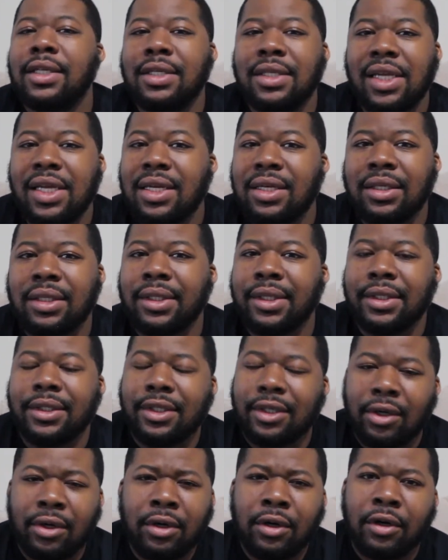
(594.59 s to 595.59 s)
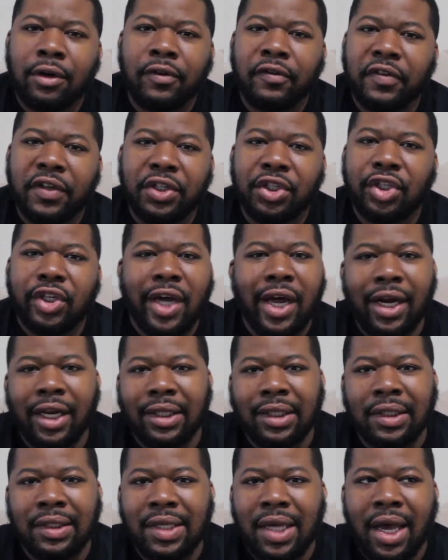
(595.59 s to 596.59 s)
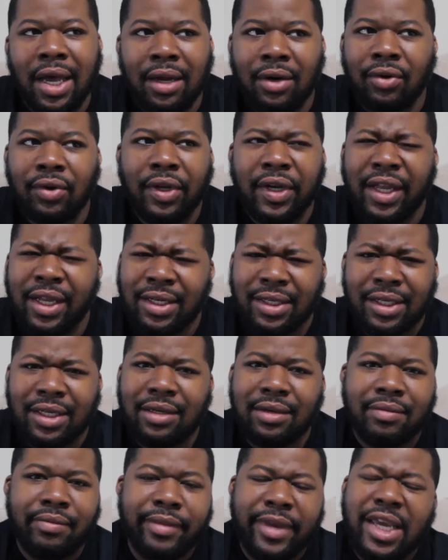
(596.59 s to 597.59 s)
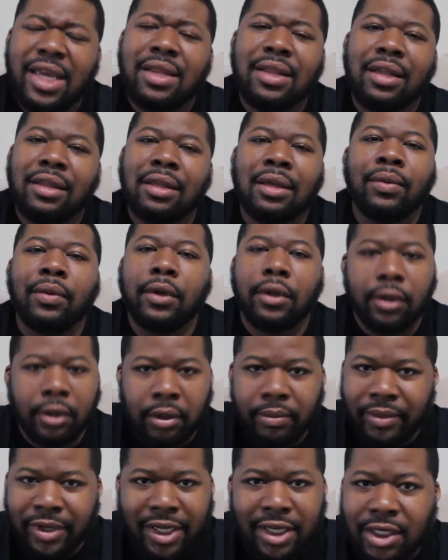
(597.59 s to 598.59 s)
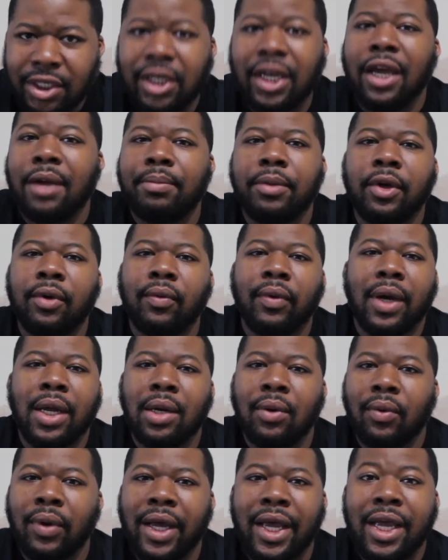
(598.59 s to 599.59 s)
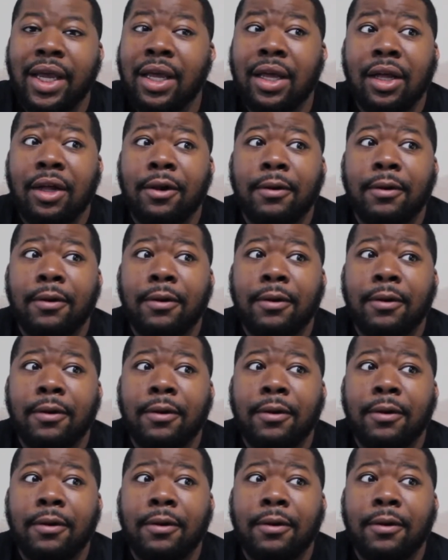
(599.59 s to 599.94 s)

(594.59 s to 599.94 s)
didn't deserve a shot at the title, and that didn't mean that they were going to be champion right away.